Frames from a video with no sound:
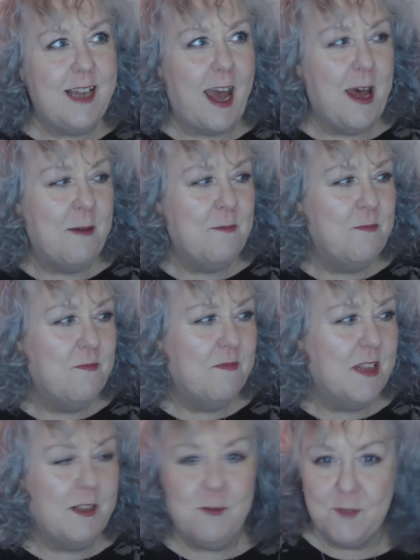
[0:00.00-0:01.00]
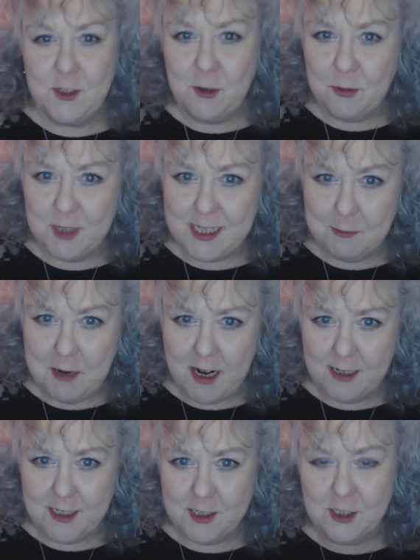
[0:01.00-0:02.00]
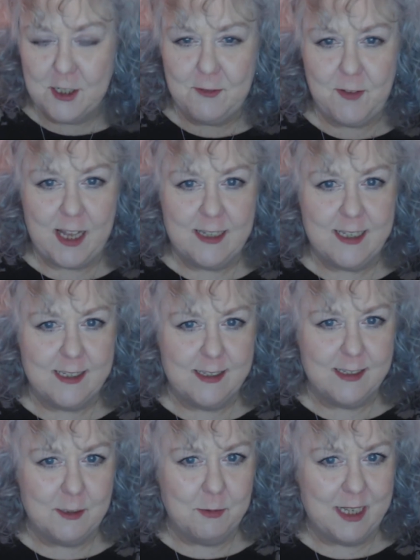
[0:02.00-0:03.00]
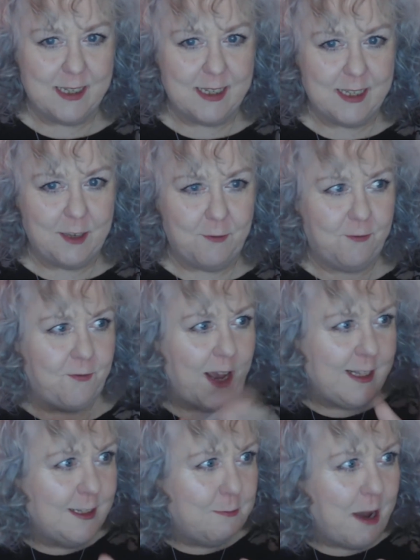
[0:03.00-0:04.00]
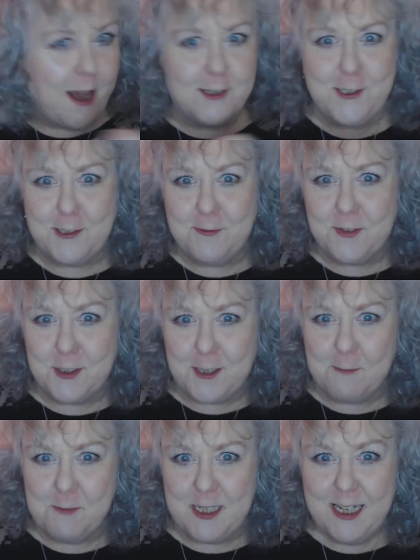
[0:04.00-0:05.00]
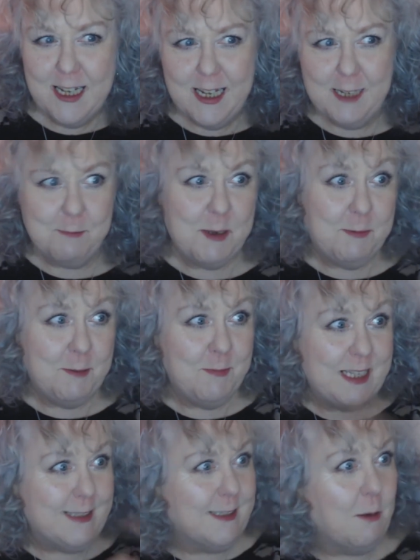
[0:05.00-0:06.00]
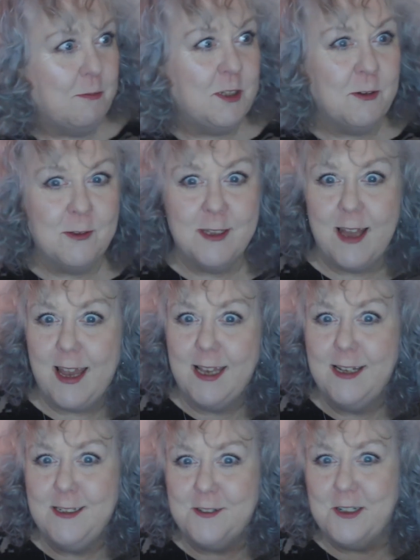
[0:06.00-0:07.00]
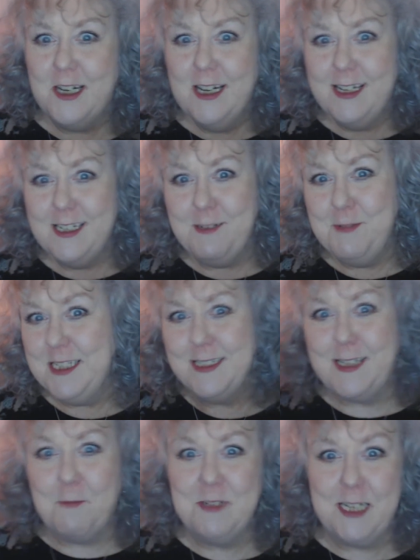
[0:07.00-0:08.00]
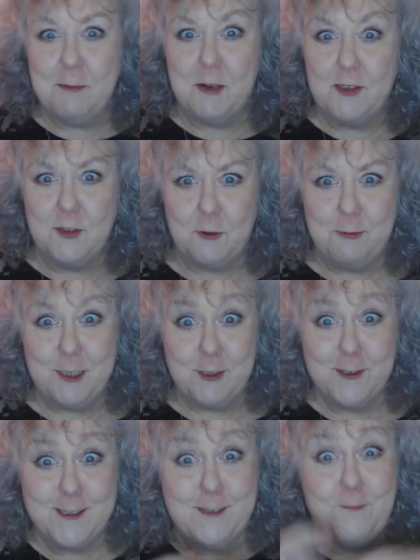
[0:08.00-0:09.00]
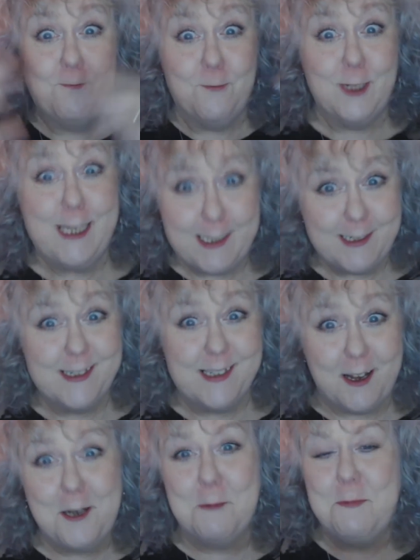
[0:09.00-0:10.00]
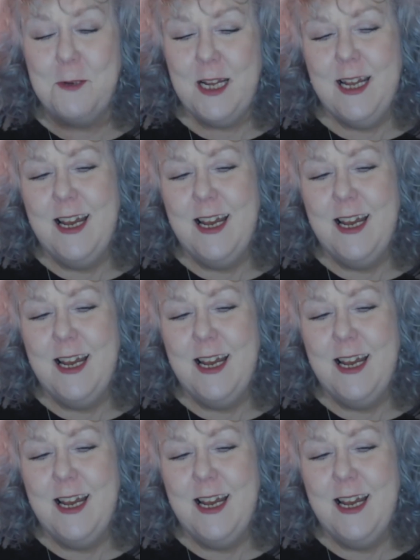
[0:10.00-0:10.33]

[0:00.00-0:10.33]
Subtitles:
you know, if you're not with a partner, you could find this is the week that you find a passion for someone, maybe meet someone online or you meet someone at a bus stop and it just flares up.